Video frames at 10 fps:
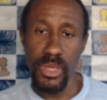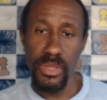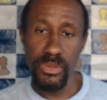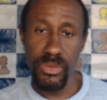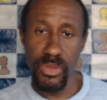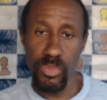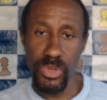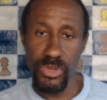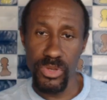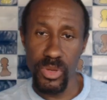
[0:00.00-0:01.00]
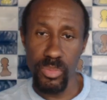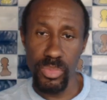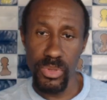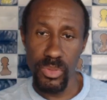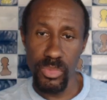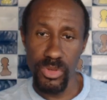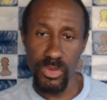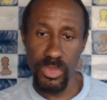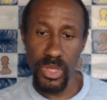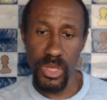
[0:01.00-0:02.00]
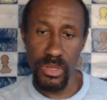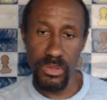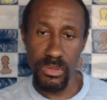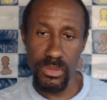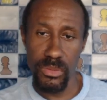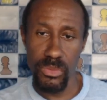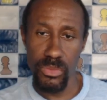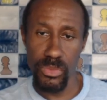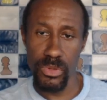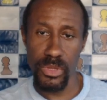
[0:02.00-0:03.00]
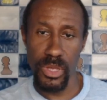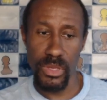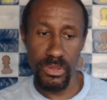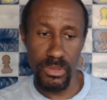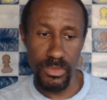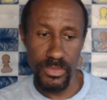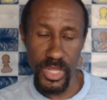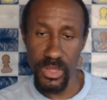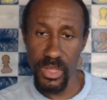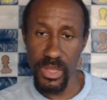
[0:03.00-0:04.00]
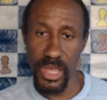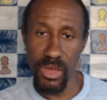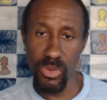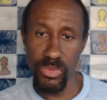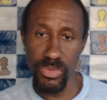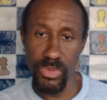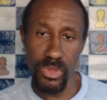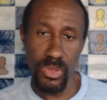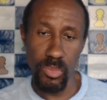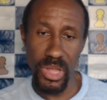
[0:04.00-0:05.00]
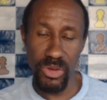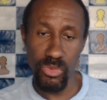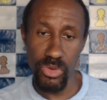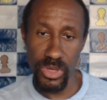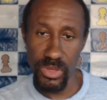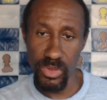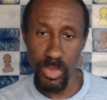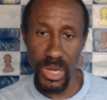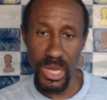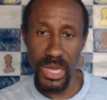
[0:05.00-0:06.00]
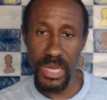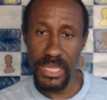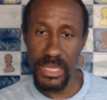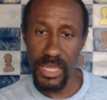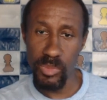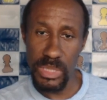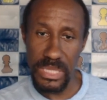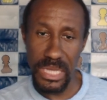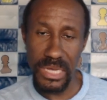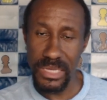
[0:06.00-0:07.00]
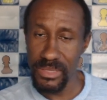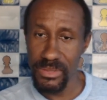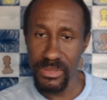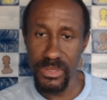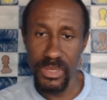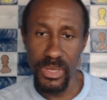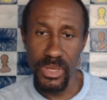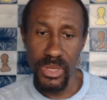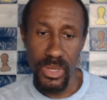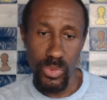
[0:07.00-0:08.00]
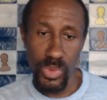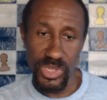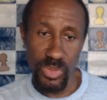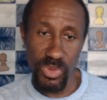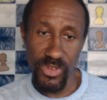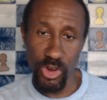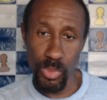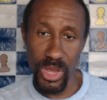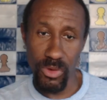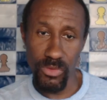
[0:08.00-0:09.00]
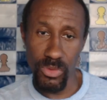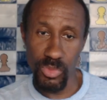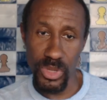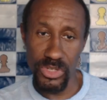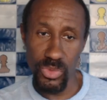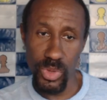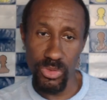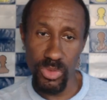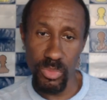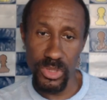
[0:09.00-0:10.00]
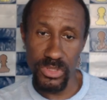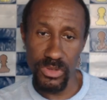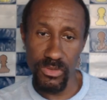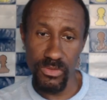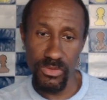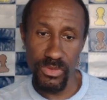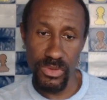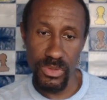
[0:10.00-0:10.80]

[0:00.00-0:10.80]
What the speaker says: into the bishop. The bishop takes, rook takes. And then now the black rook is behind enemy lines, which can be very powerful, especially when there's a bunch of